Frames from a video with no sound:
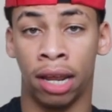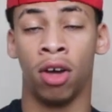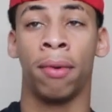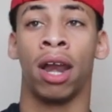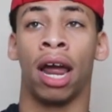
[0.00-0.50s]

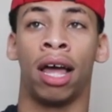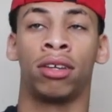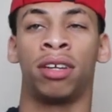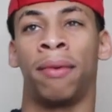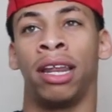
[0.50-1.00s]
No matter how
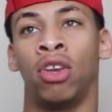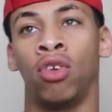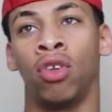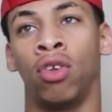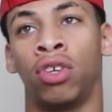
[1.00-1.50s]
somebody do
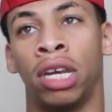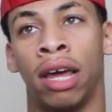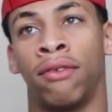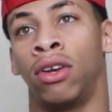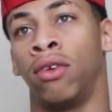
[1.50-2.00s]
you, you should
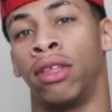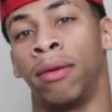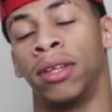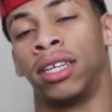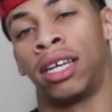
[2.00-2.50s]
never do
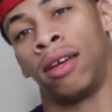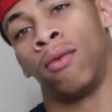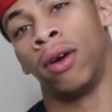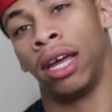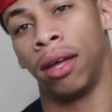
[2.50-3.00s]
them the same
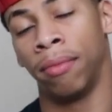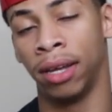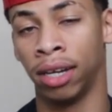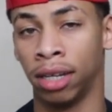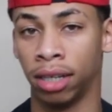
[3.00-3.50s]
way
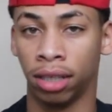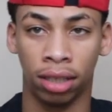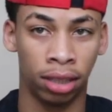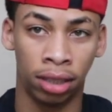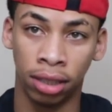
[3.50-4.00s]
because
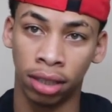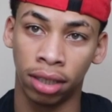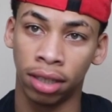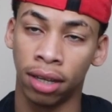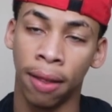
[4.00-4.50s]
it's
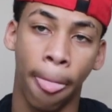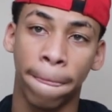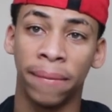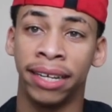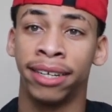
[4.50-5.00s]

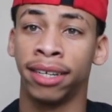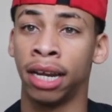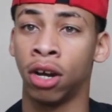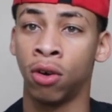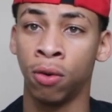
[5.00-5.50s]
just
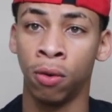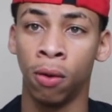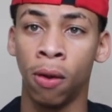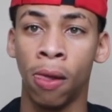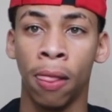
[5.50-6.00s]
not cool.
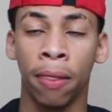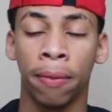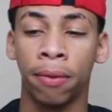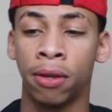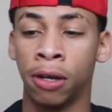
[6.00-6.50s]

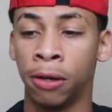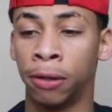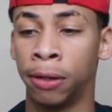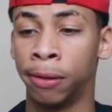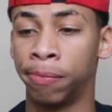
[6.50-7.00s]
So,
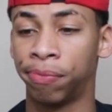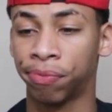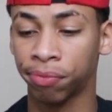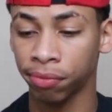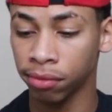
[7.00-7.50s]

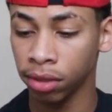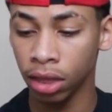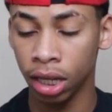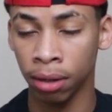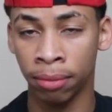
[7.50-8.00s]

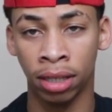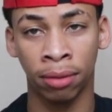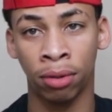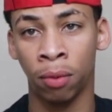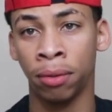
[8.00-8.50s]
me and
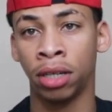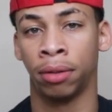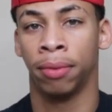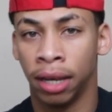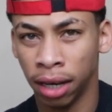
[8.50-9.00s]
Sabrina, we've
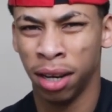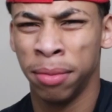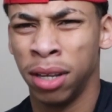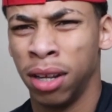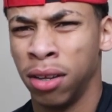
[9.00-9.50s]
just been, let
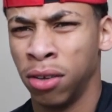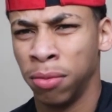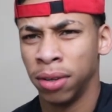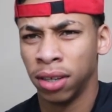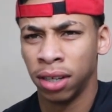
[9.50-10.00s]
me
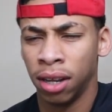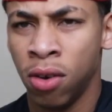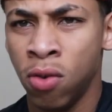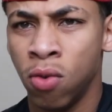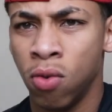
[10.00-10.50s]
zoom this
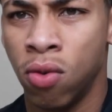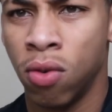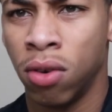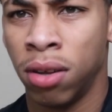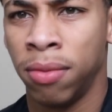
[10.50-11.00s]
in. Ooh,
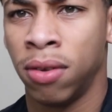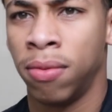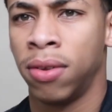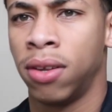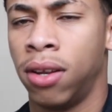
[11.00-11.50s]
let me
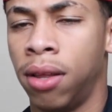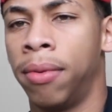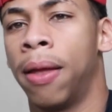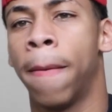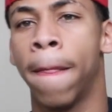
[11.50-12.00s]
zoom this in a little
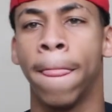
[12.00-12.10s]
bit.